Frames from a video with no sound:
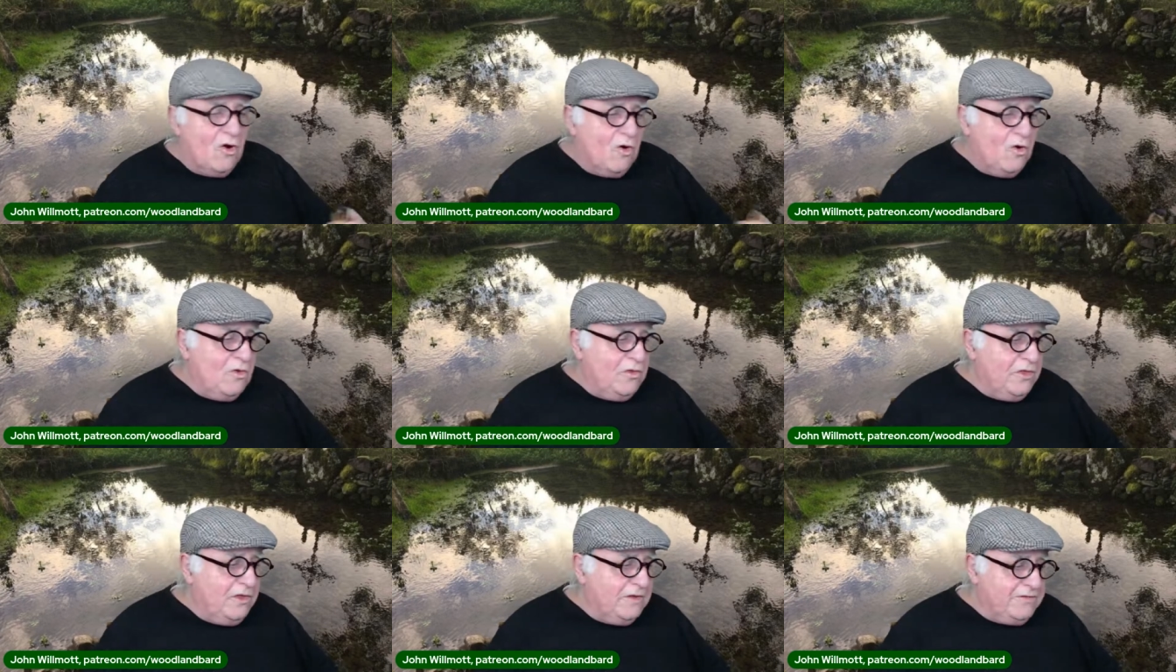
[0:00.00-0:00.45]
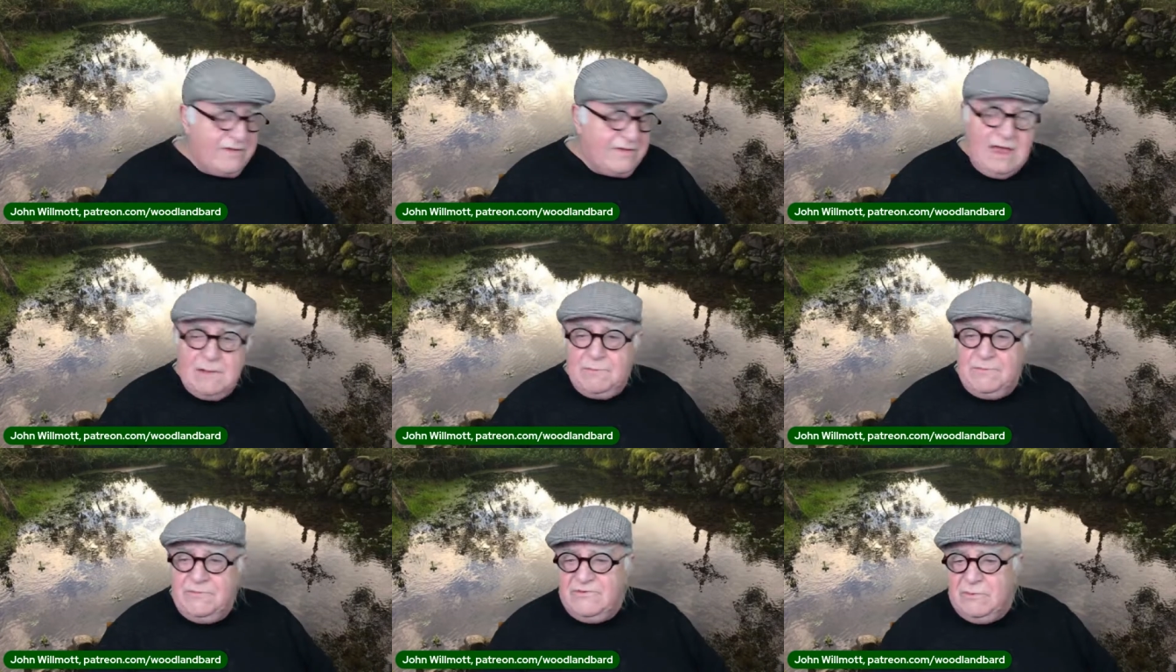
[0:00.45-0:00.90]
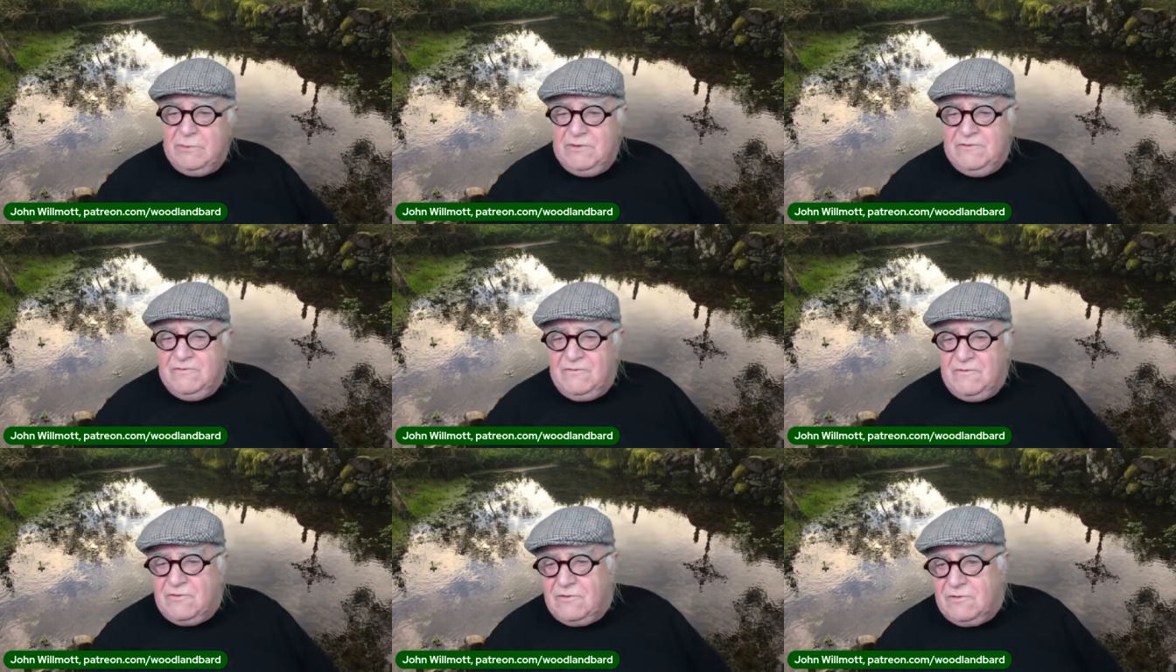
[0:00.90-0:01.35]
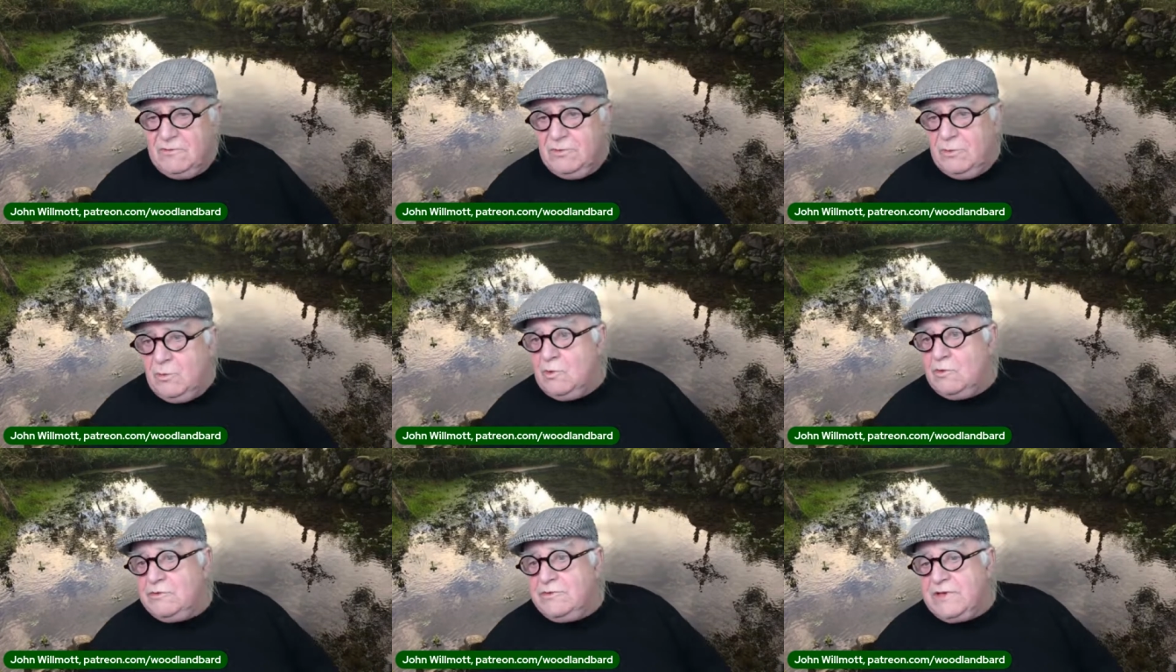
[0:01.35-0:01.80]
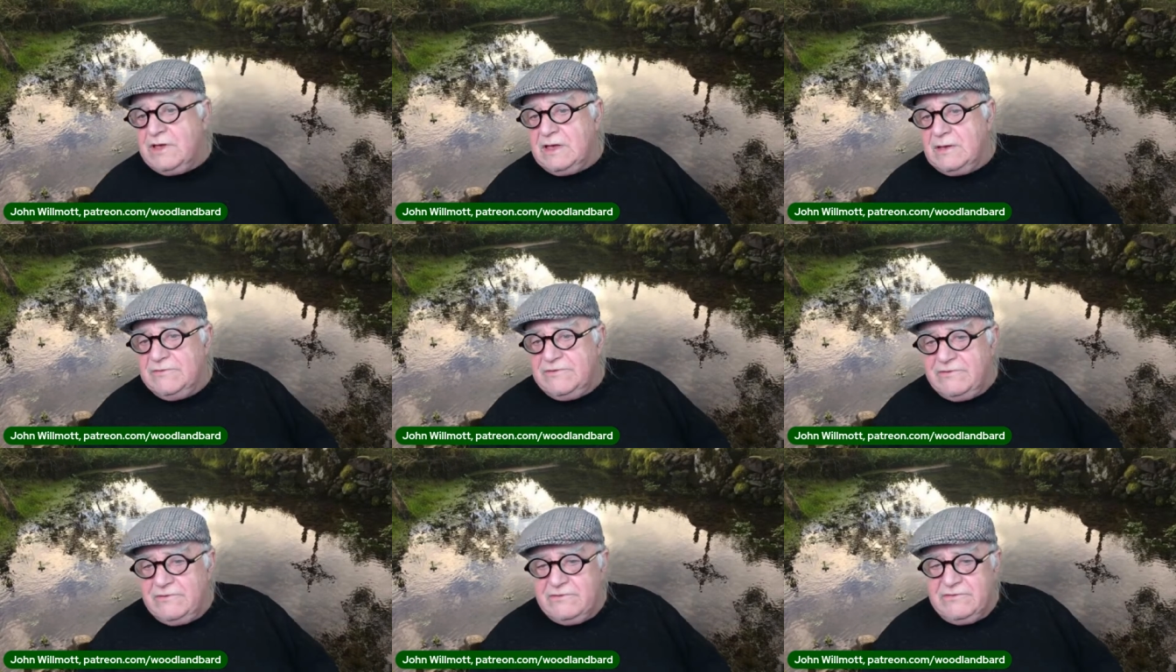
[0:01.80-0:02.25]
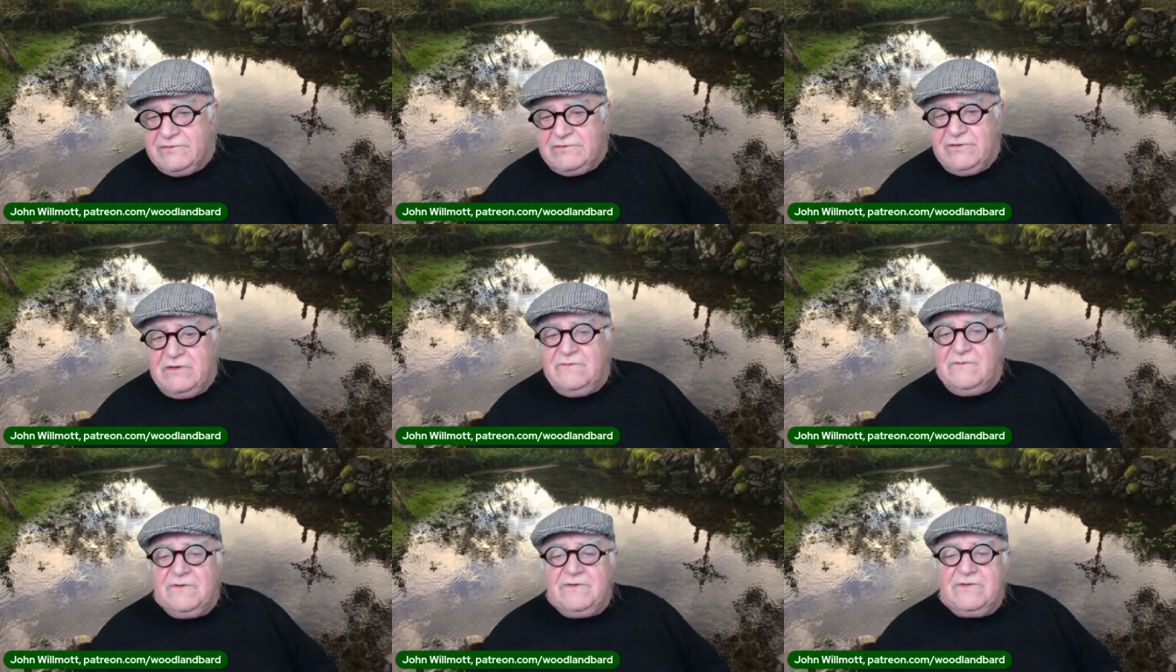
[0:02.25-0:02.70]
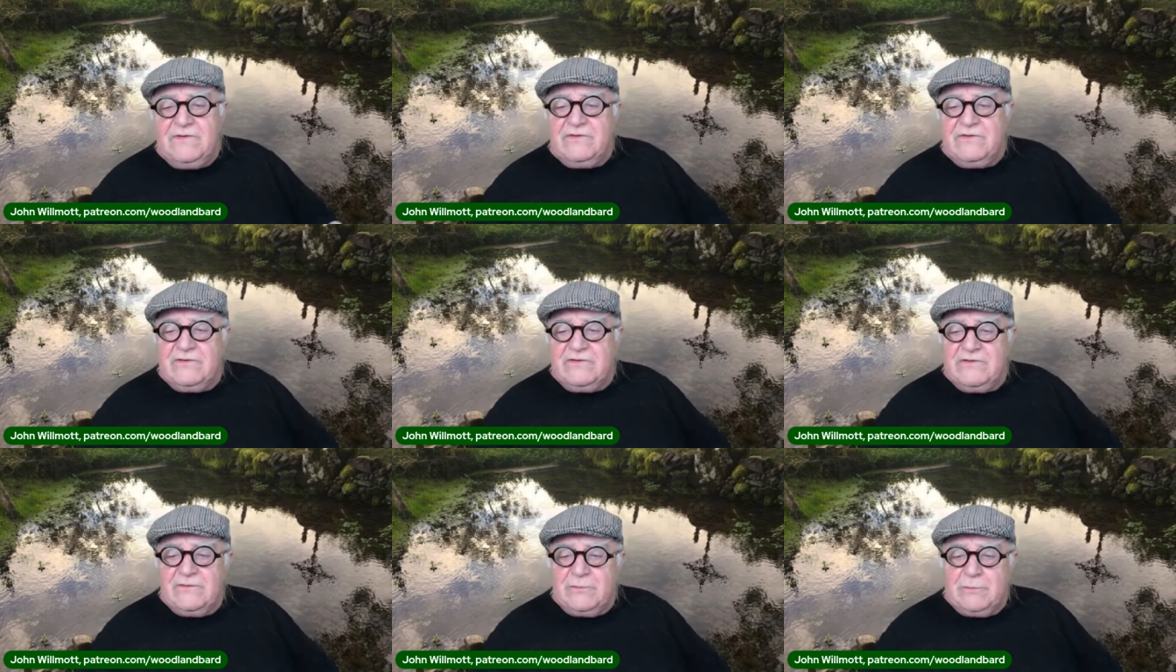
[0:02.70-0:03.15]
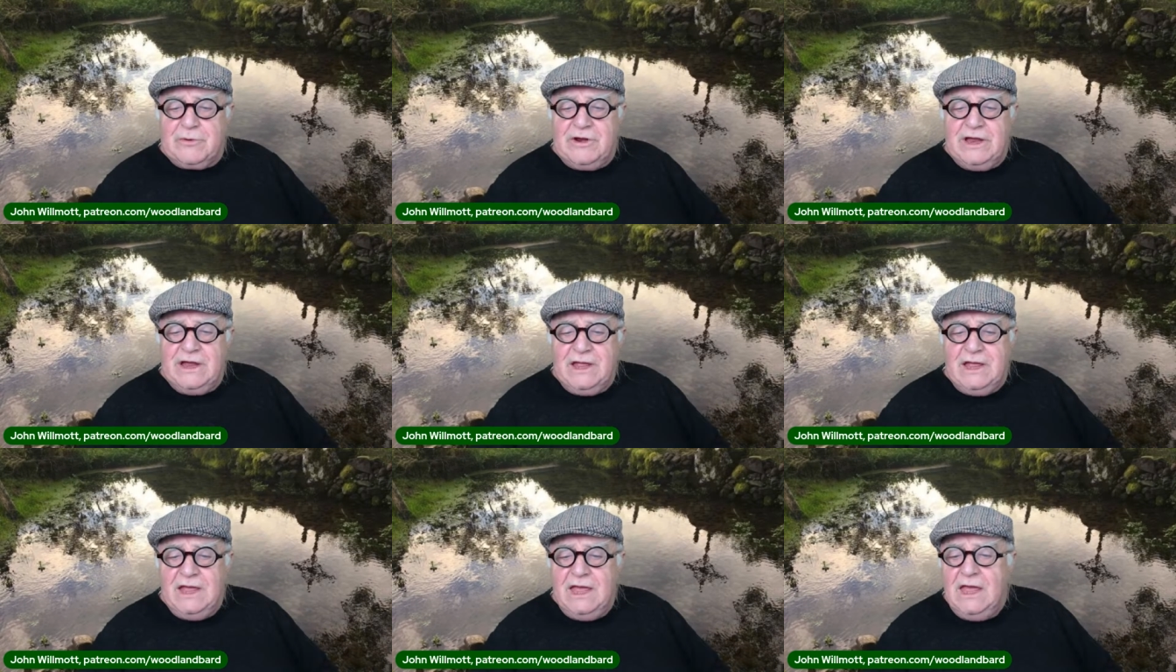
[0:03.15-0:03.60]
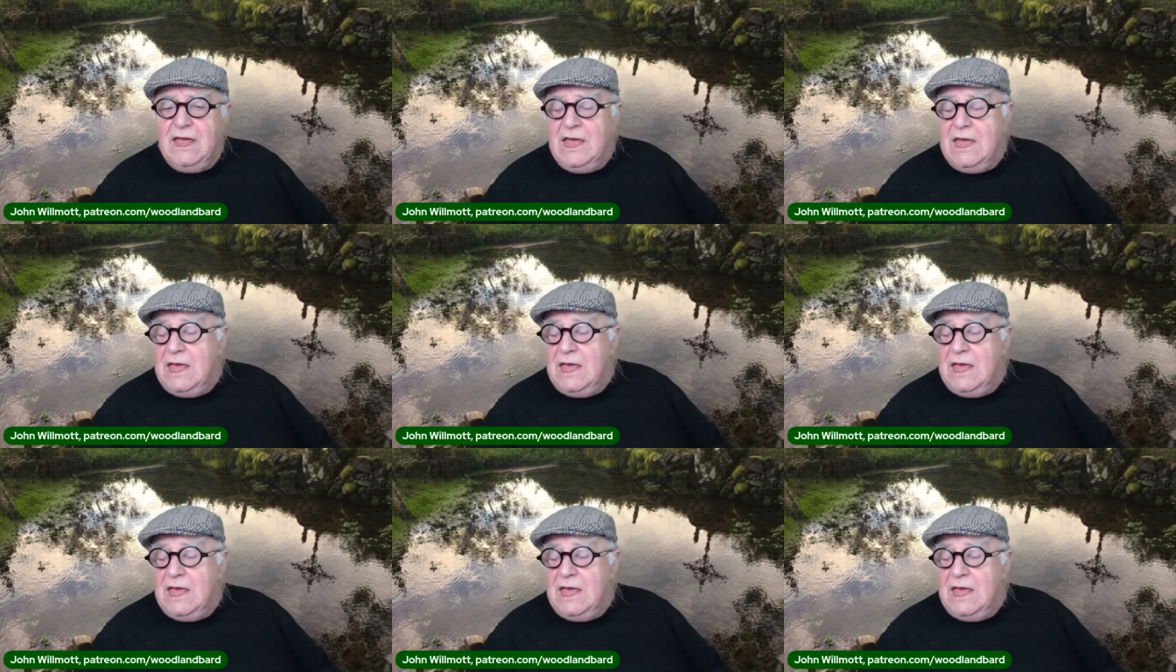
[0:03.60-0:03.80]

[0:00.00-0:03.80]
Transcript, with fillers: All this happens before the water comes to the surface as a spring.